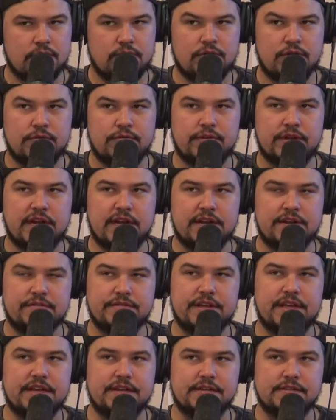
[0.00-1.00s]
Well, what I
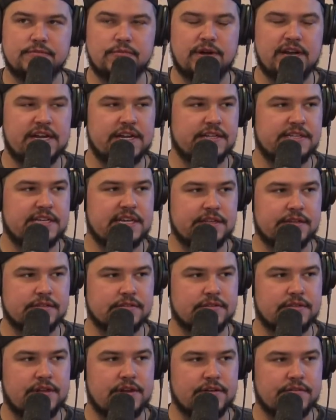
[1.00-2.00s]
don't get is why did it take
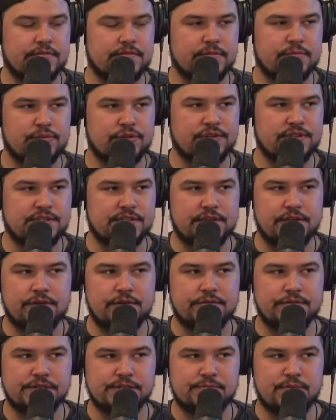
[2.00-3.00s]
this long for police to go
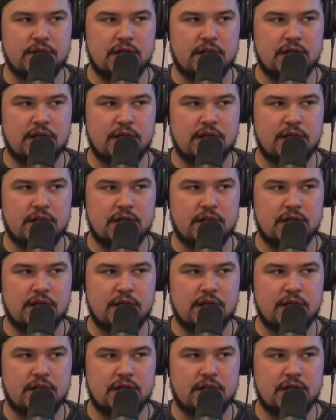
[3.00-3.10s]
to his